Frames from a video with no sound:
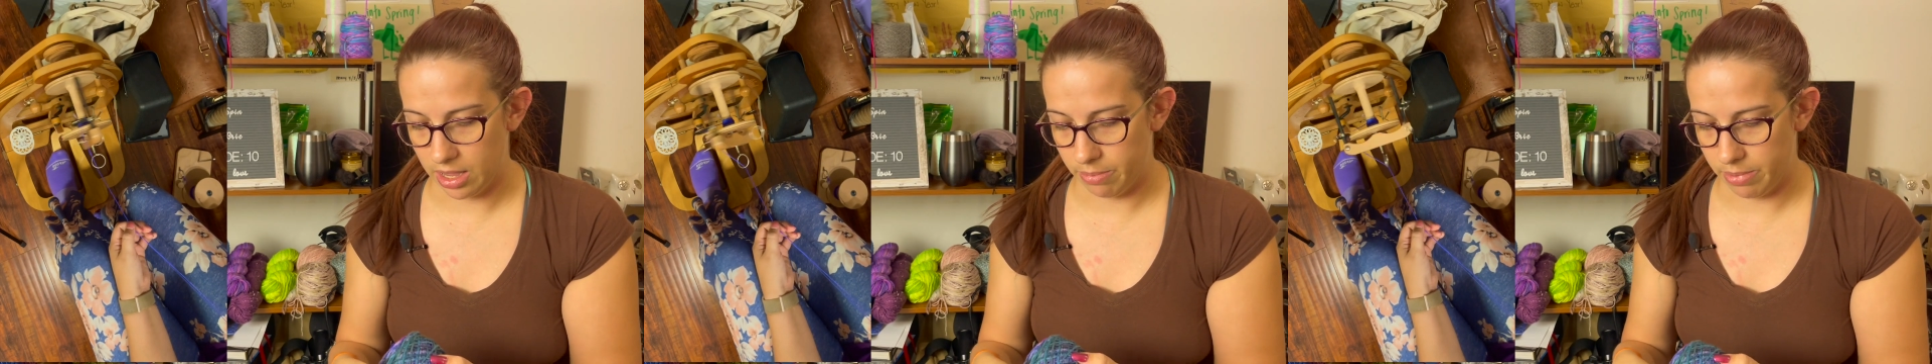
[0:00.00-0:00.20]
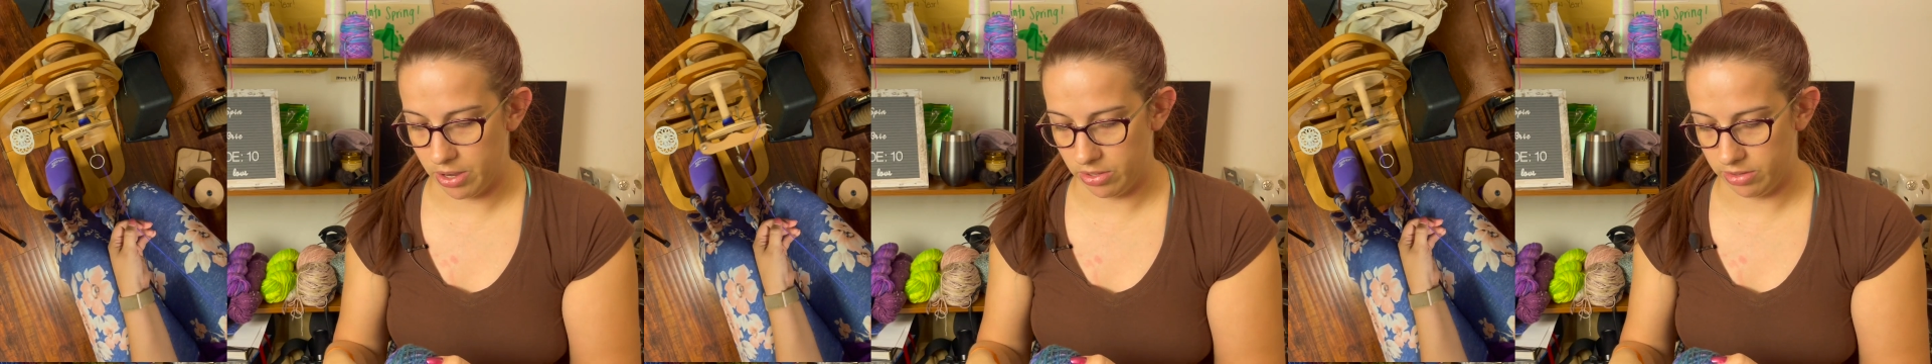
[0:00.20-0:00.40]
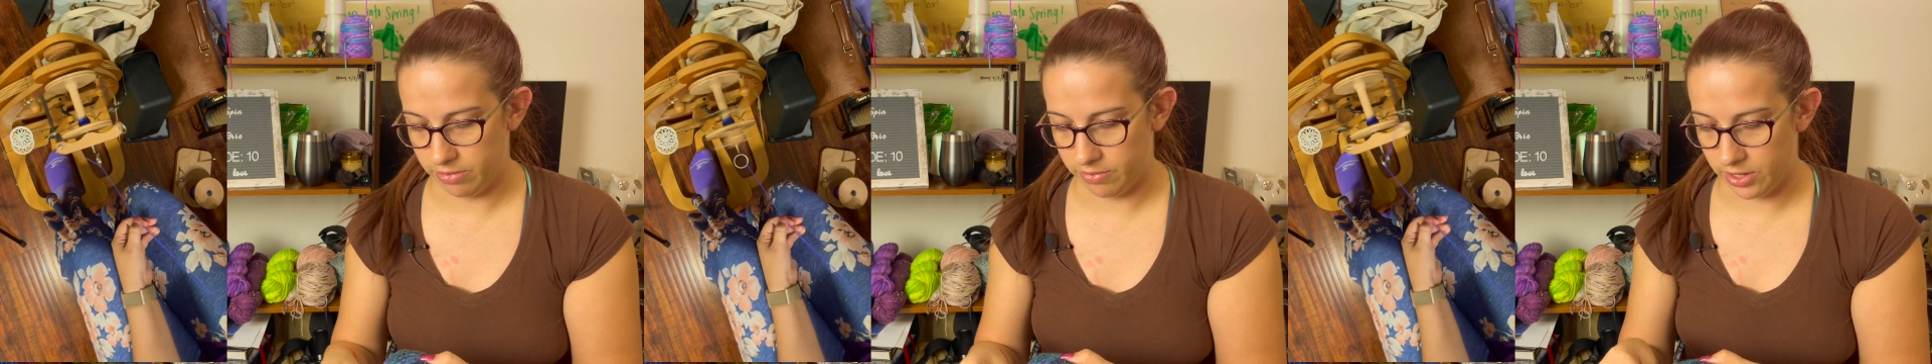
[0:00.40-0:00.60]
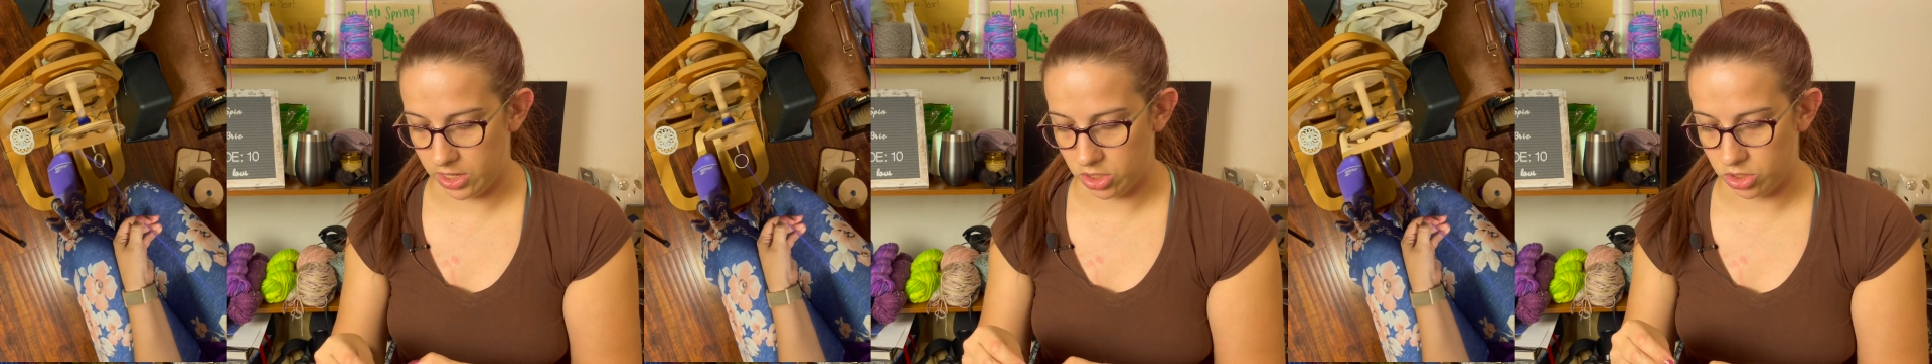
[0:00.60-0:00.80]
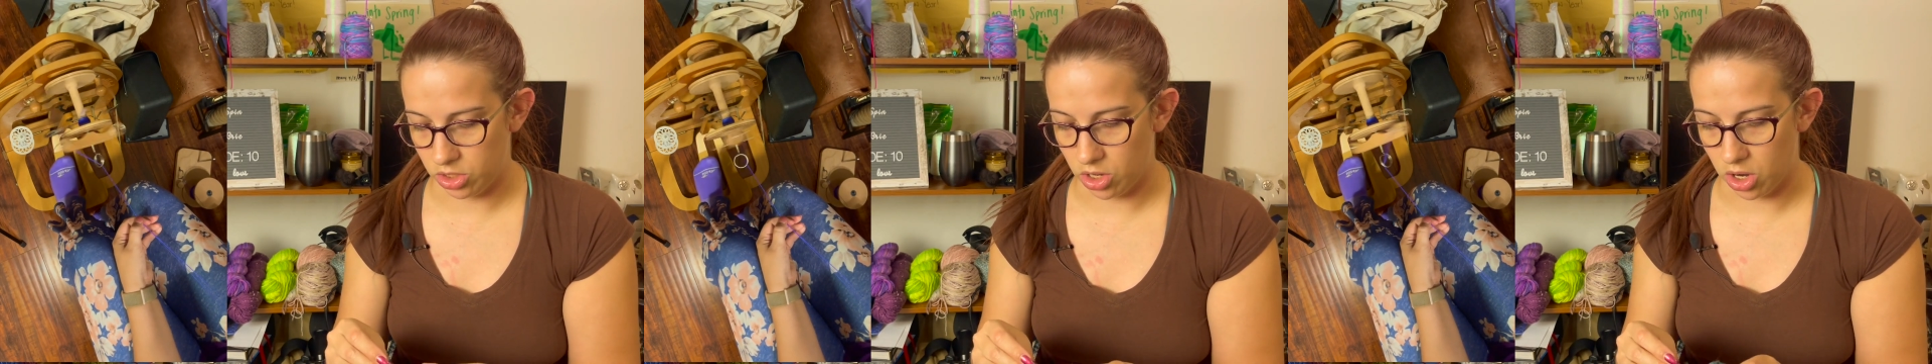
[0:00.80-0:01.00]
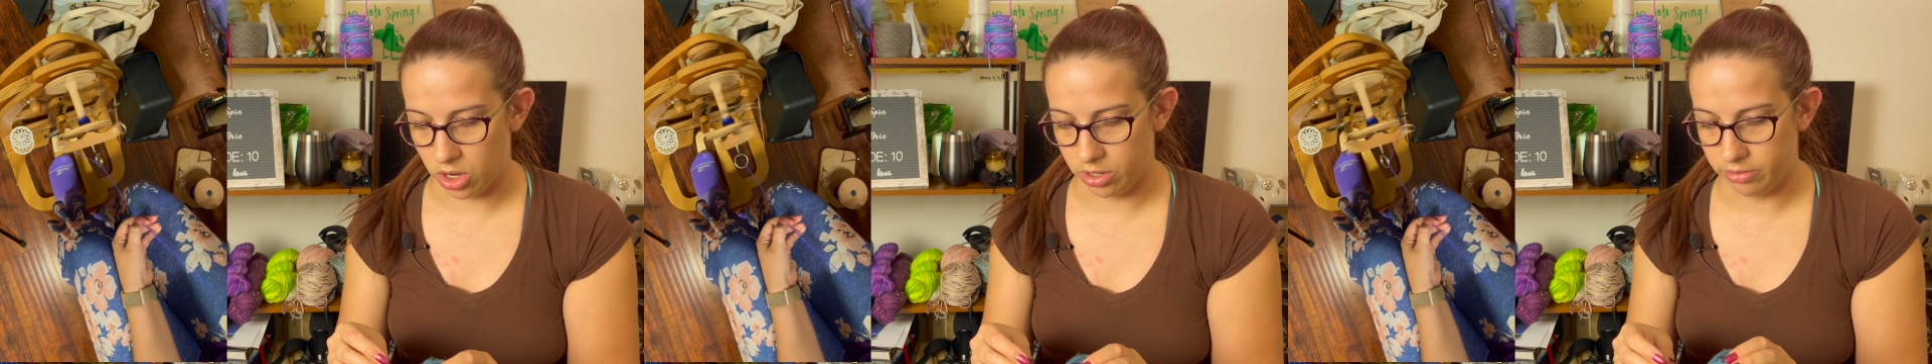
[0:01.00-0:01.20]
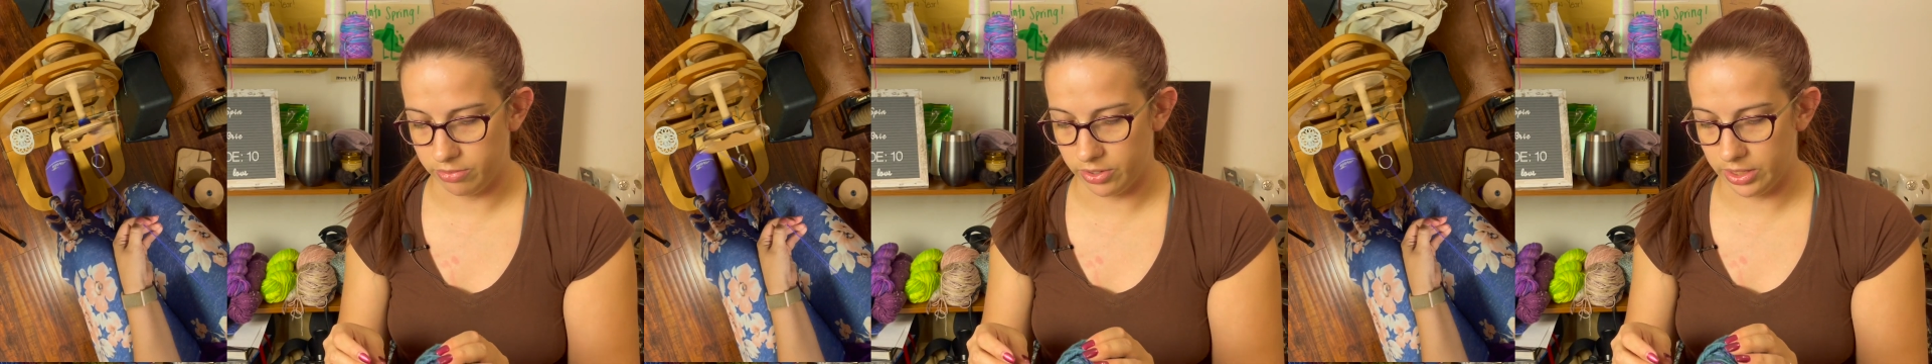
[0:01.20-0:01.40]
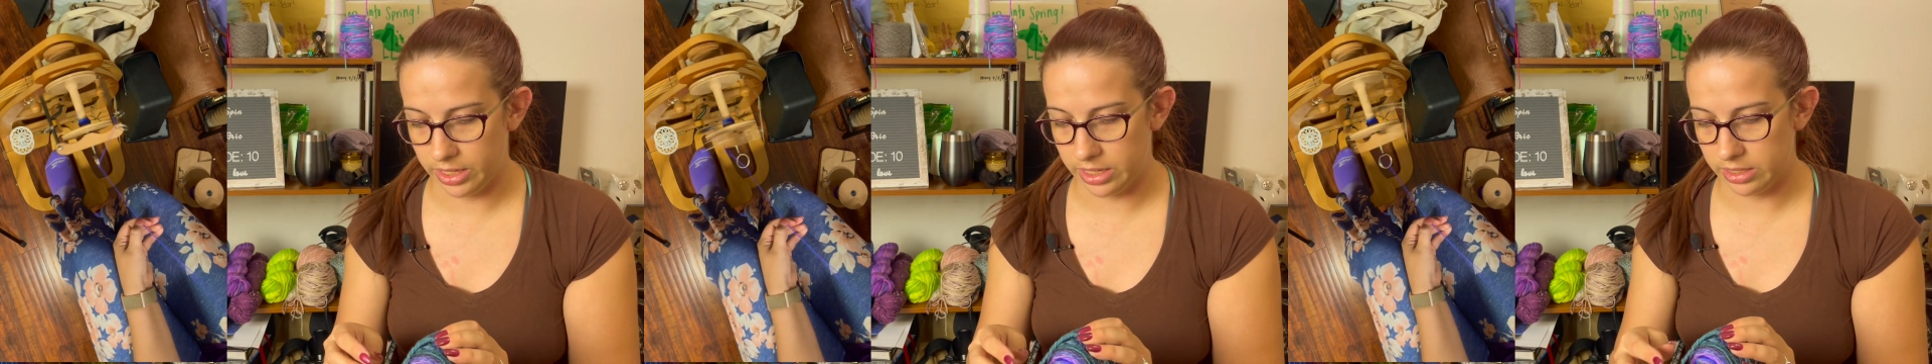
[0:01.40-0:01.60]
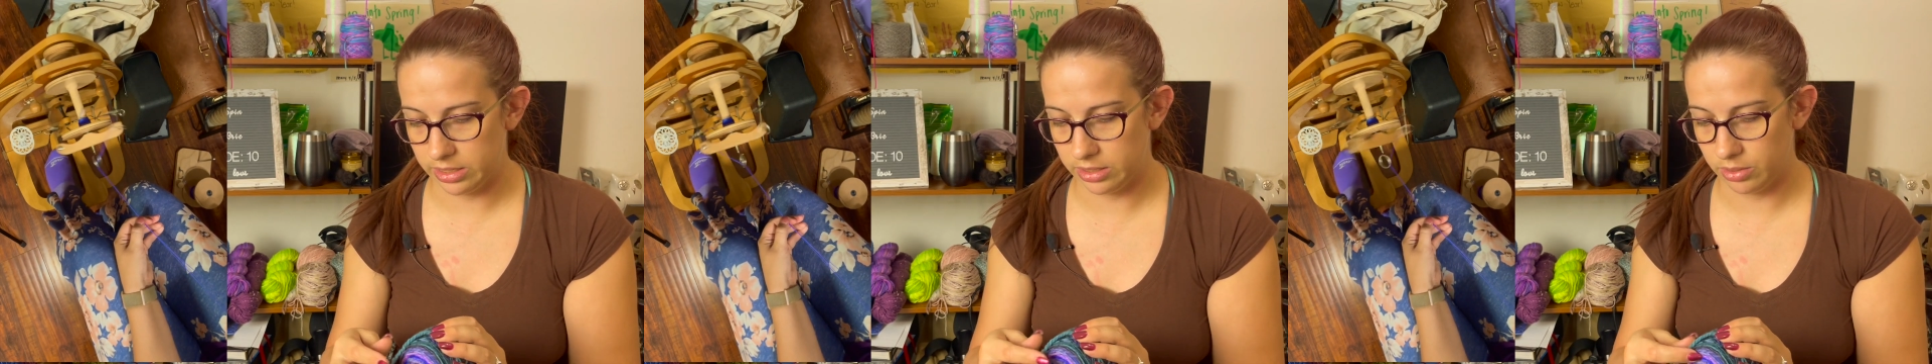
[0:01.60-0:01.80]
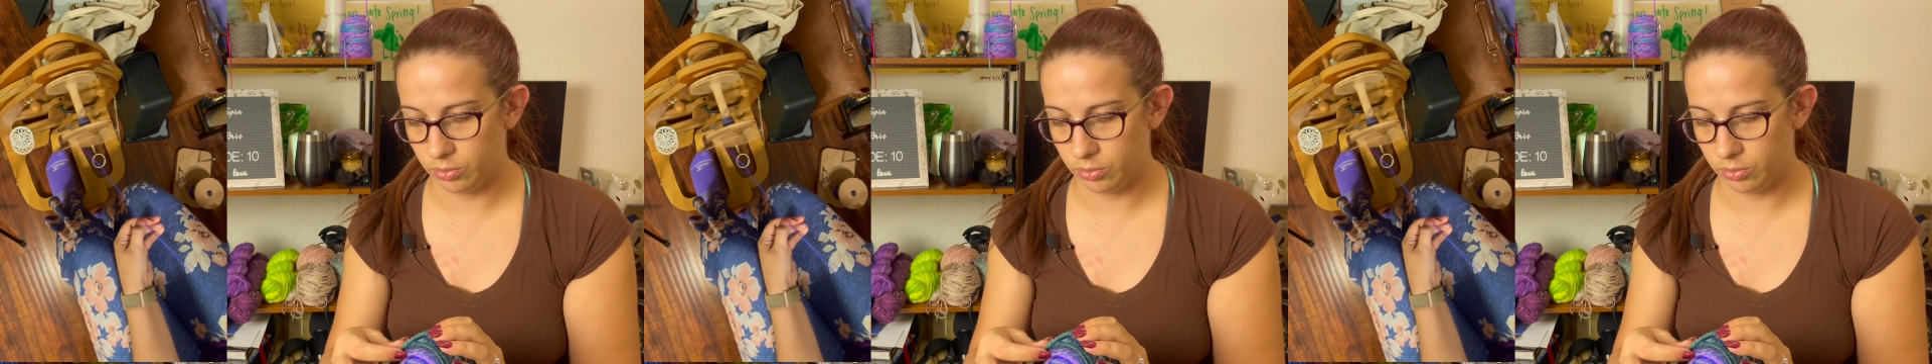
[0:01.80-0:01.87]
about the finished yarn for this